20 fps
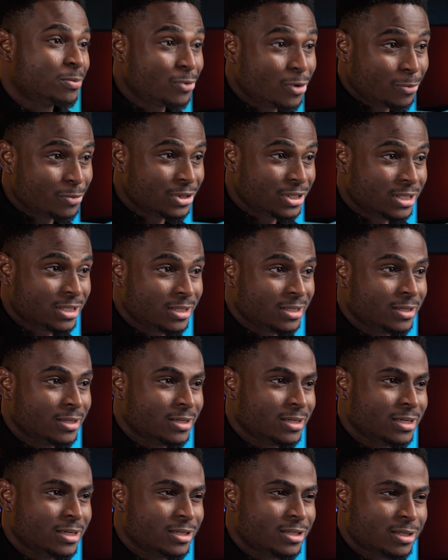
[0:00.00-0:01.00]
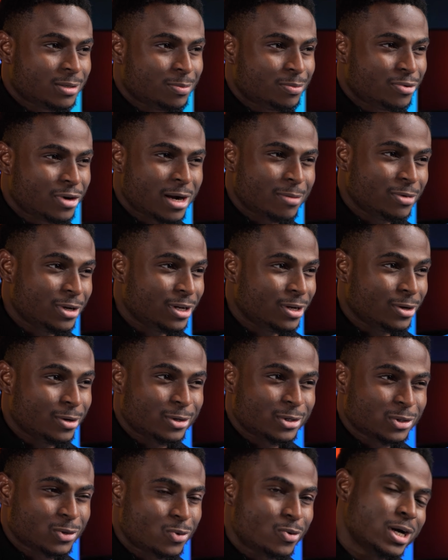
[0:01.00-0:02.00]
promising, it's probably
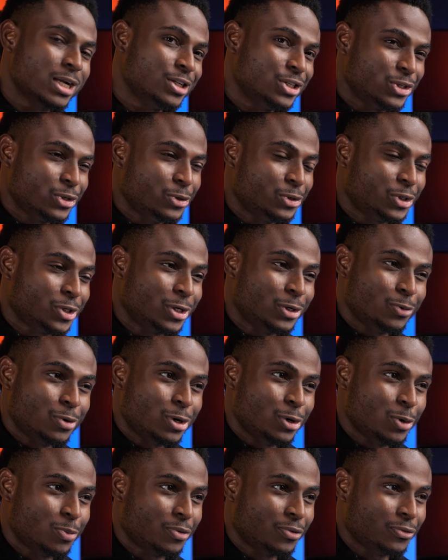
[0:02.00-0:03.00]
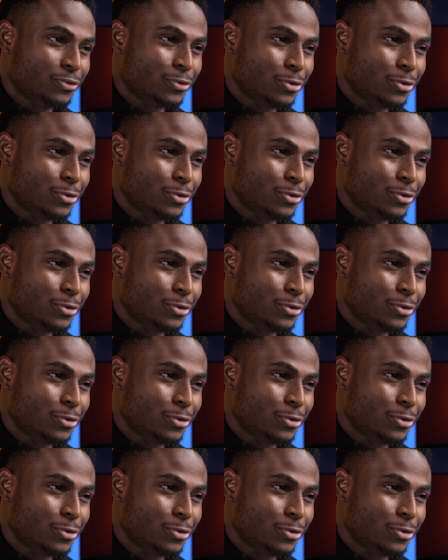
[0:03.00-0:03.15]
not quite the solution you were hoping